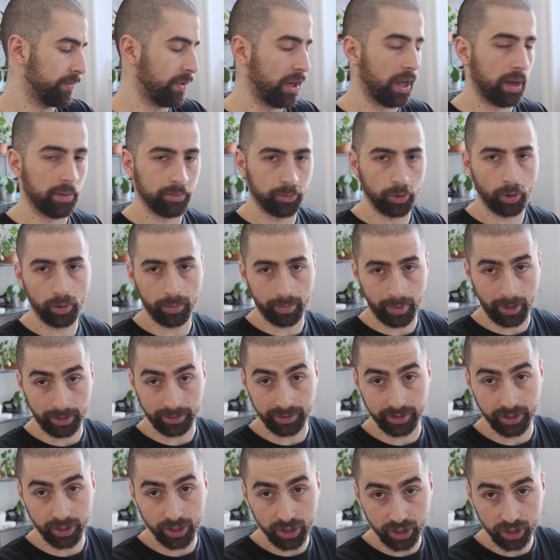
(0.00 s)
talking
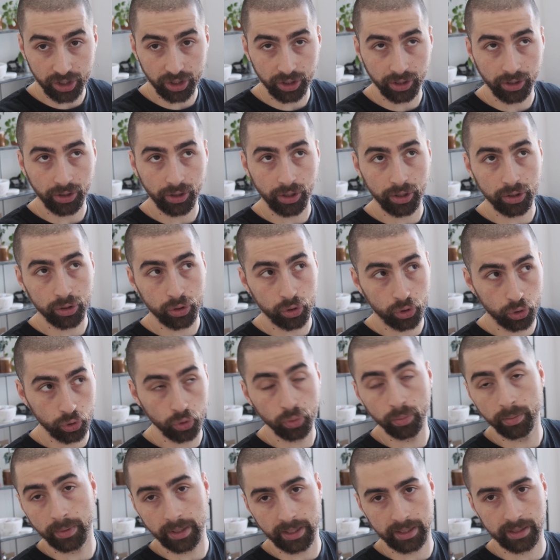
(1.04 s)
about digital
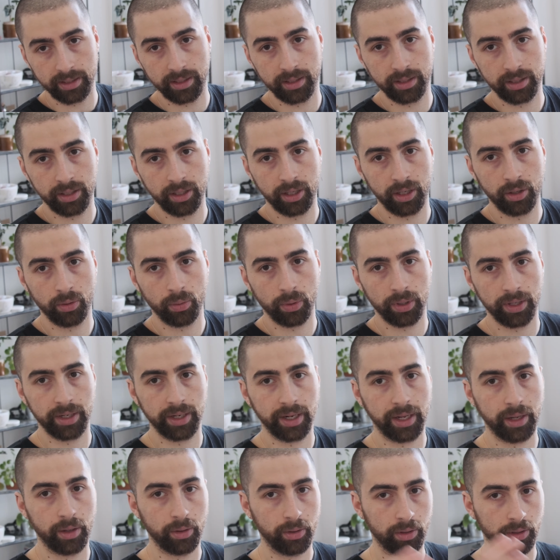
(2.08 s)
zoom lenses here where
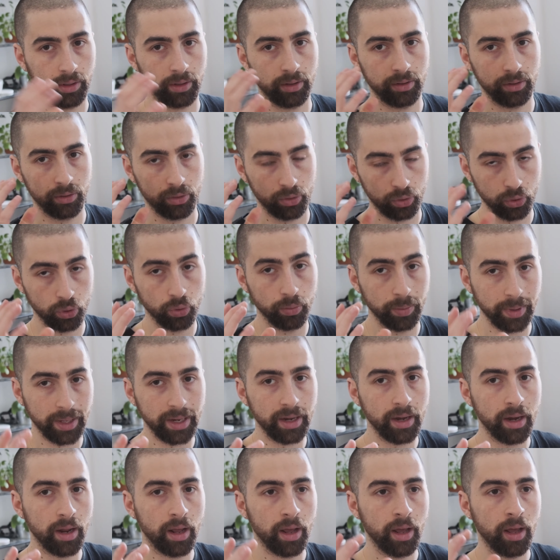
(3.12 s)
they zoom
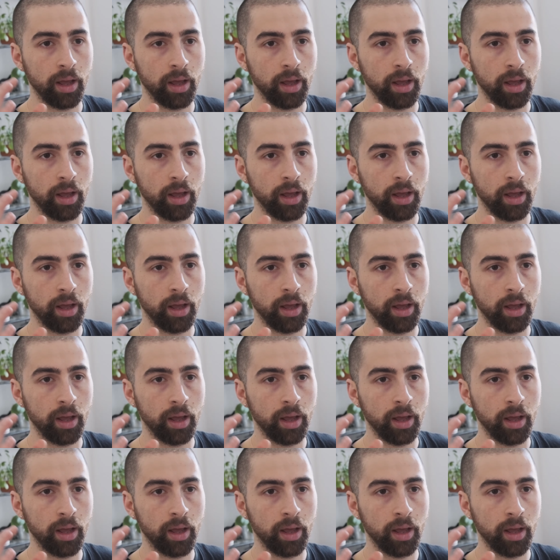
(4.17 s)
in,